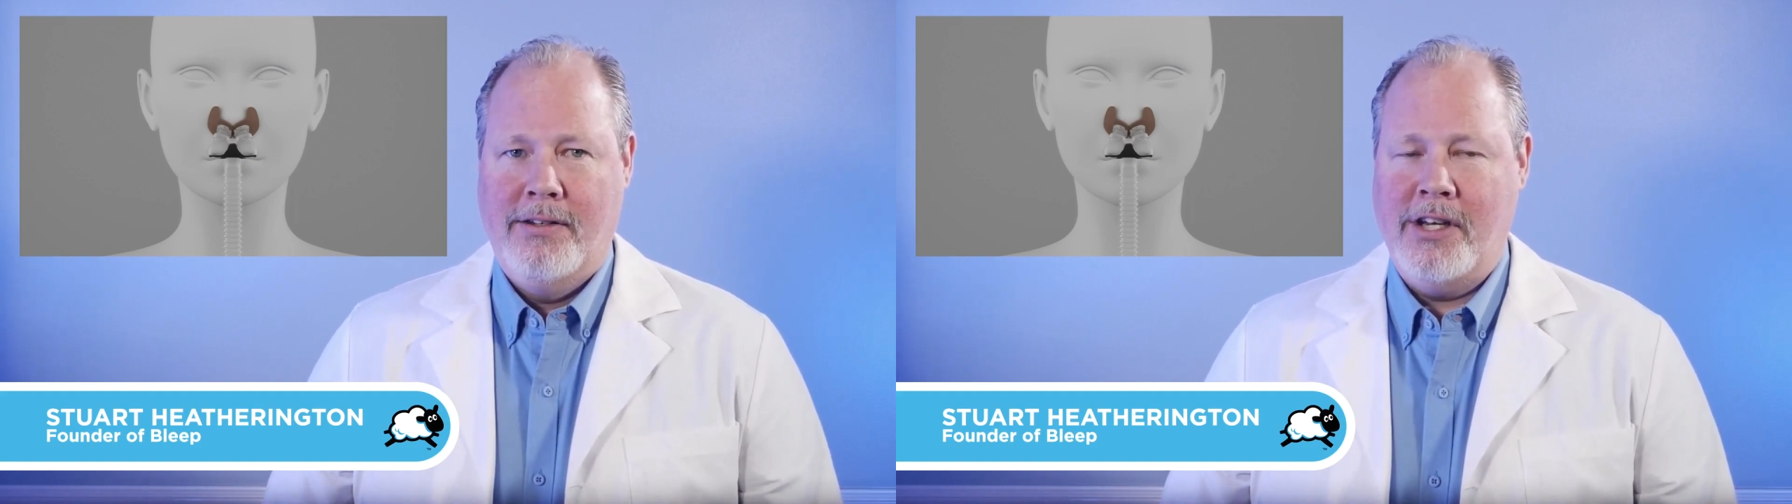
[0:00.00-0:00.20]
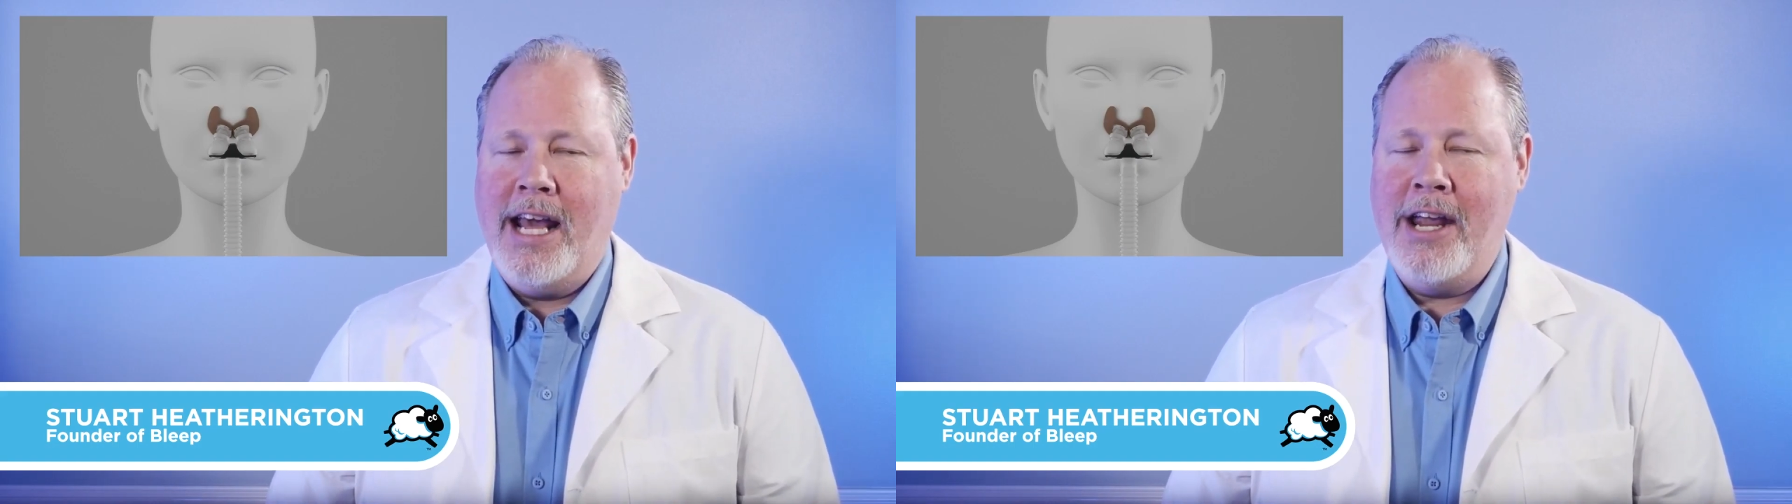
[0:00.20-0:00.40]

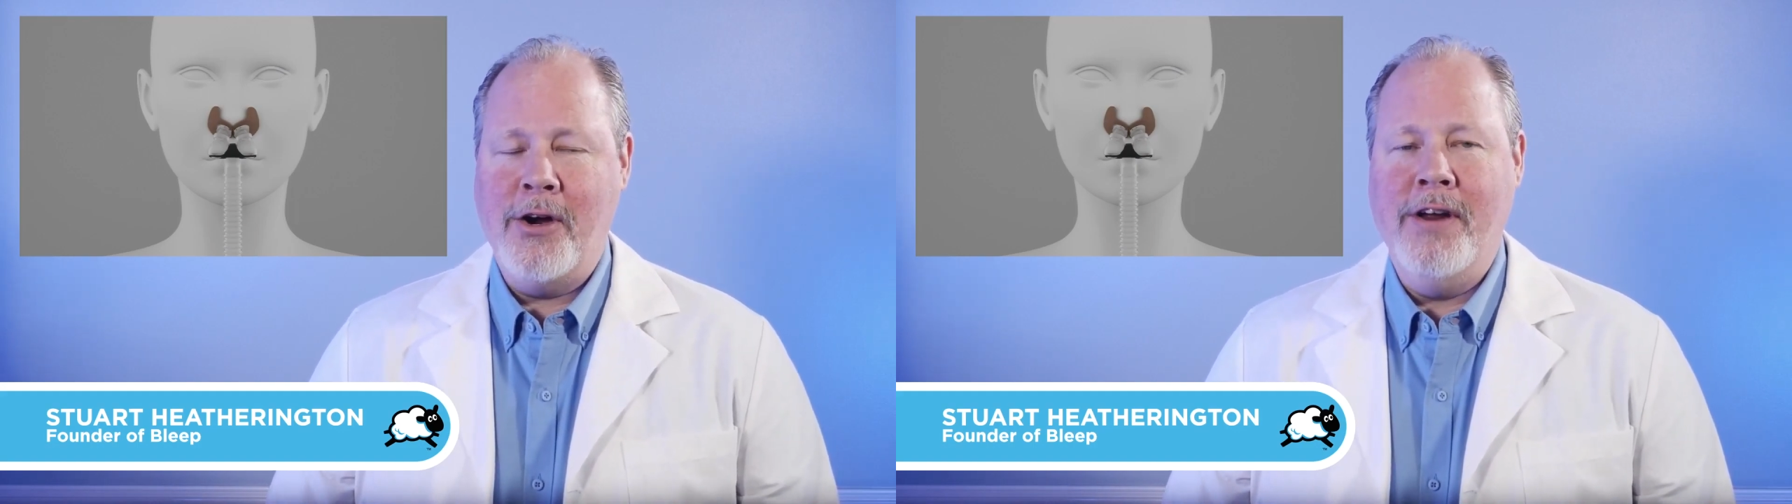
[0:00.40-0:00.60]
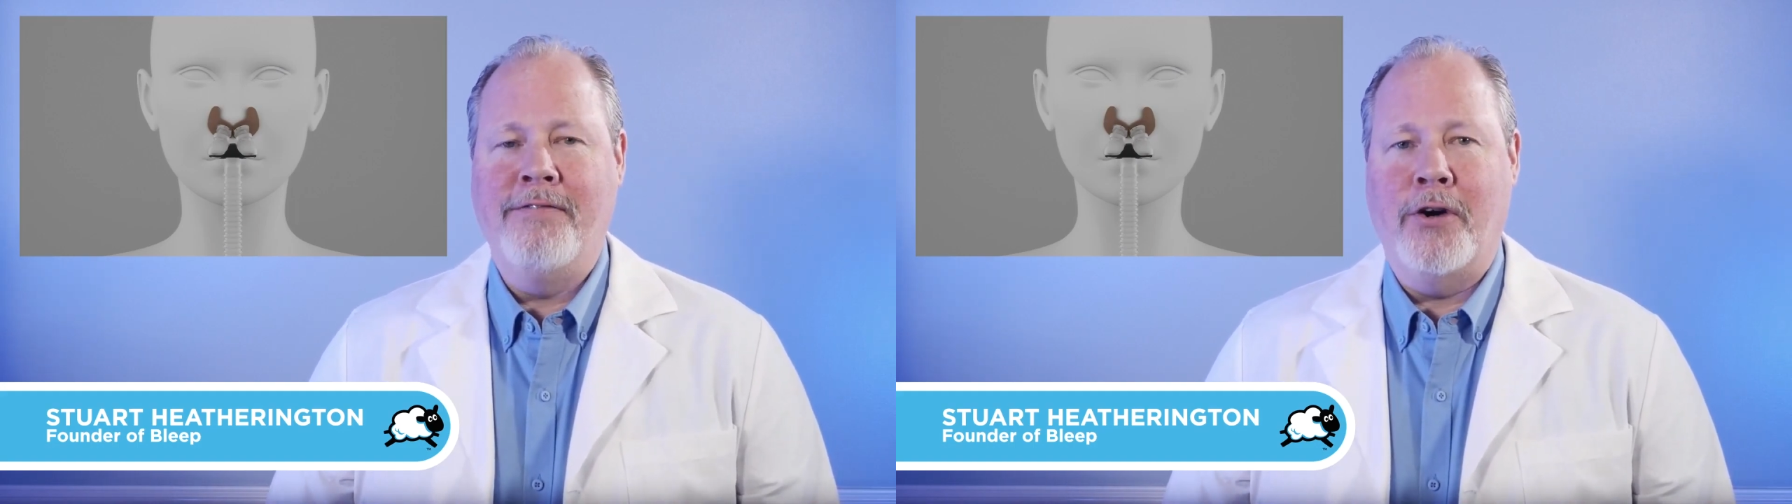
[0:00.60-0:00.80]
Today
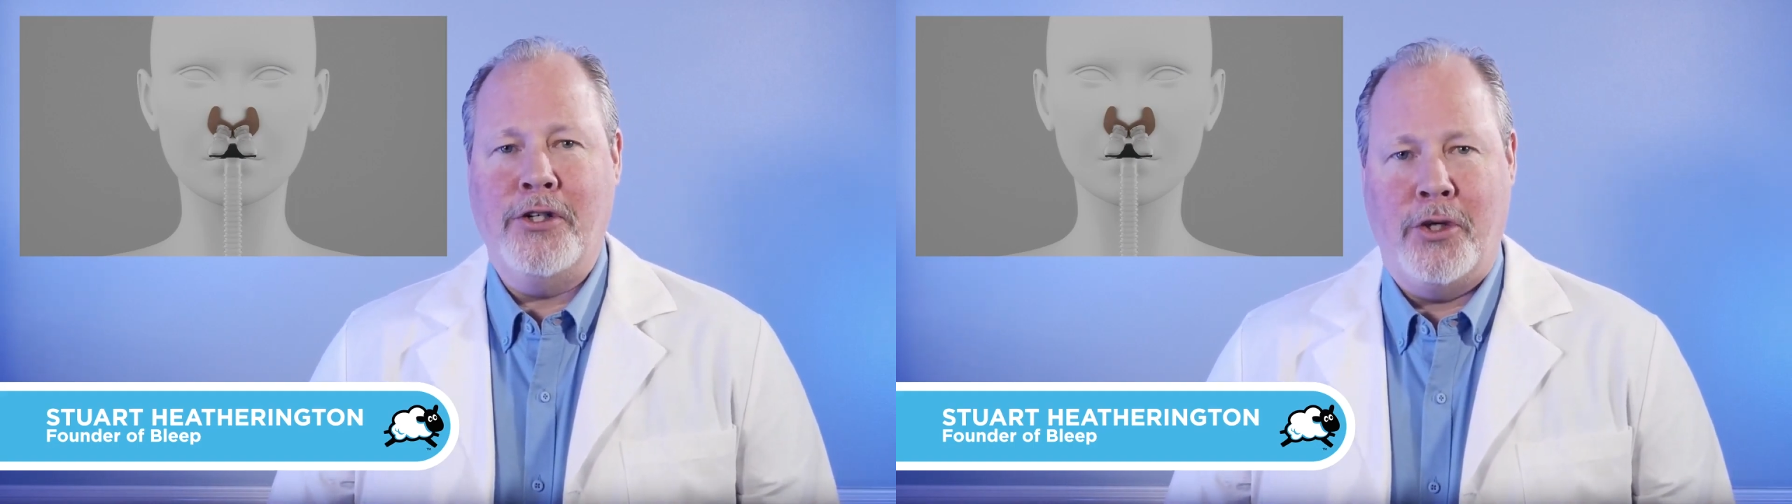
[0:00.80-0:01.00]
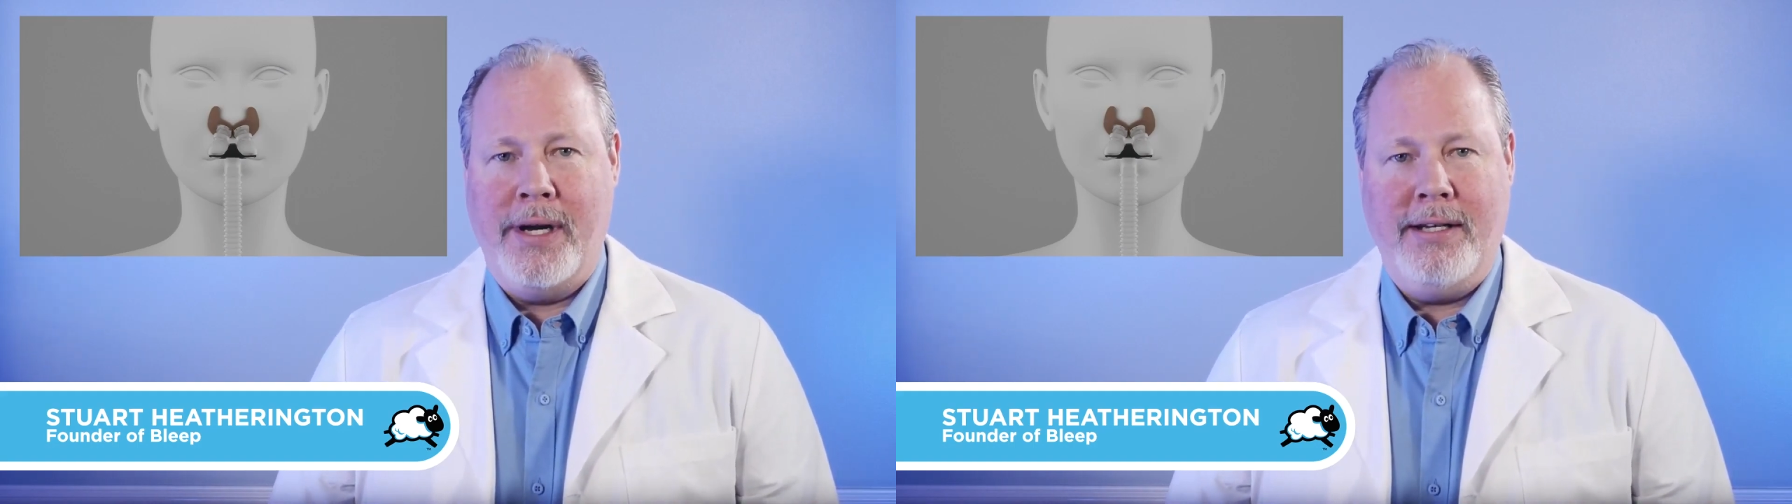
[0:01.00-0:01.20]
you're in for
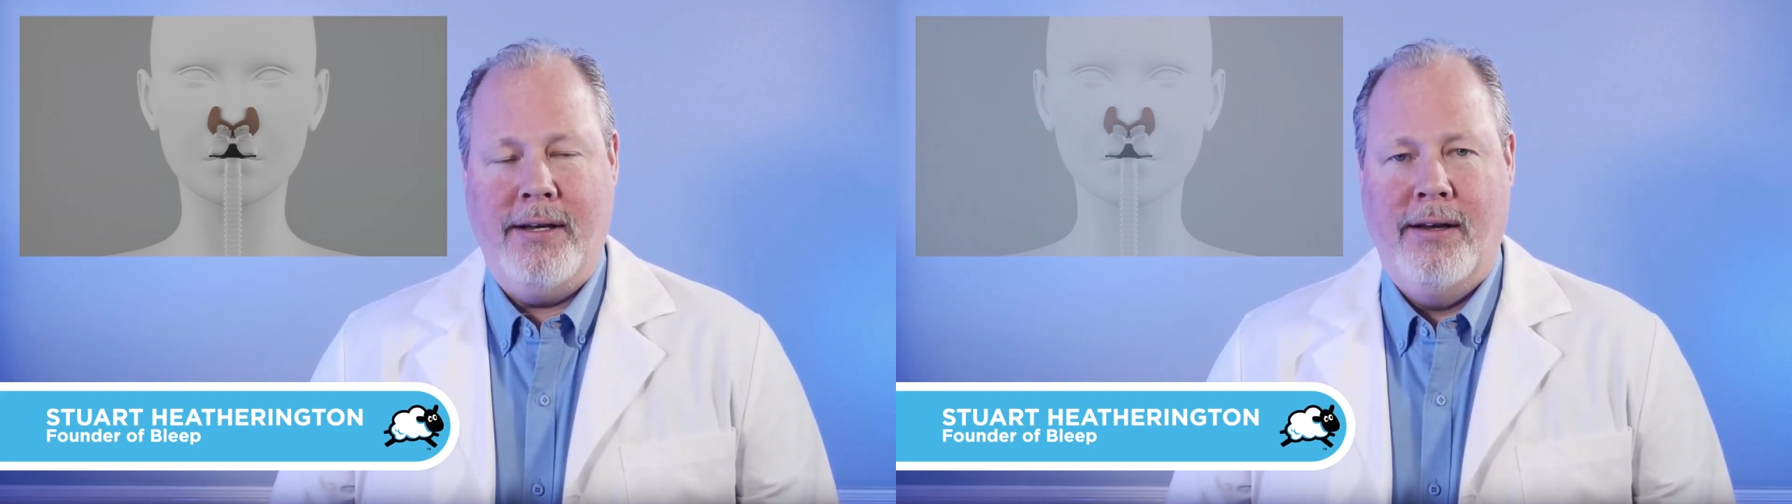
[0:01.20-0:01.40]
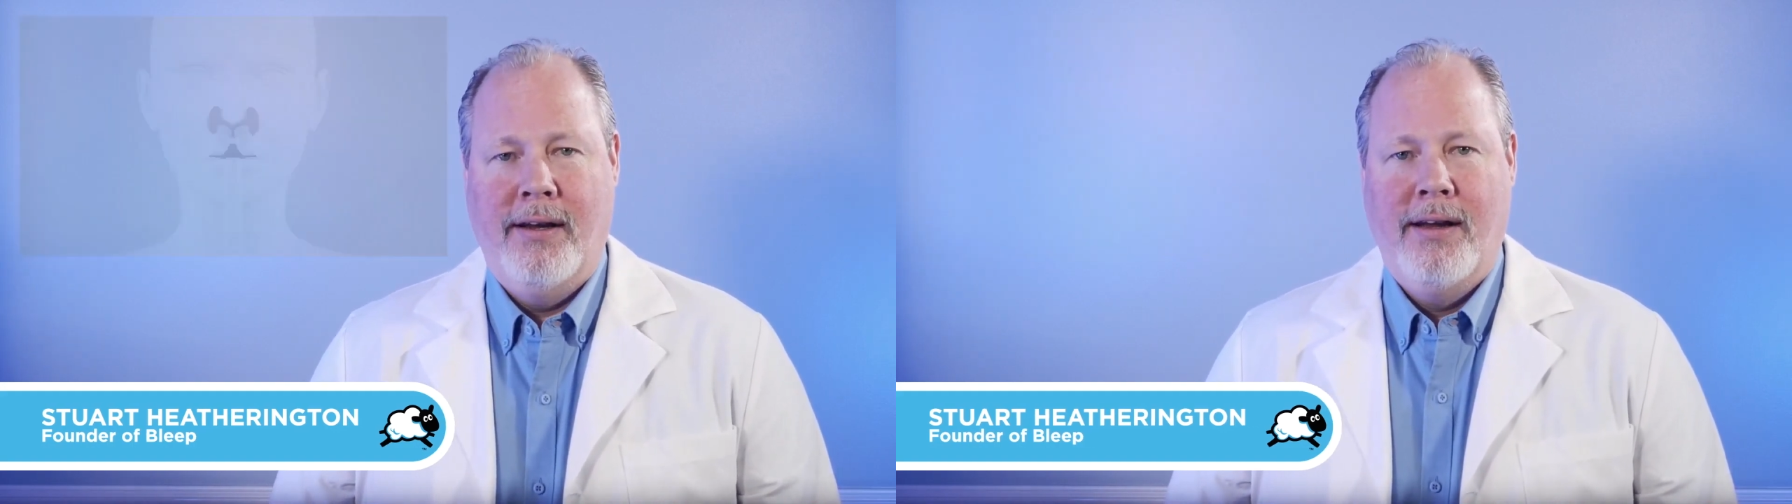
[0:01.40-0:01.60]
a treat.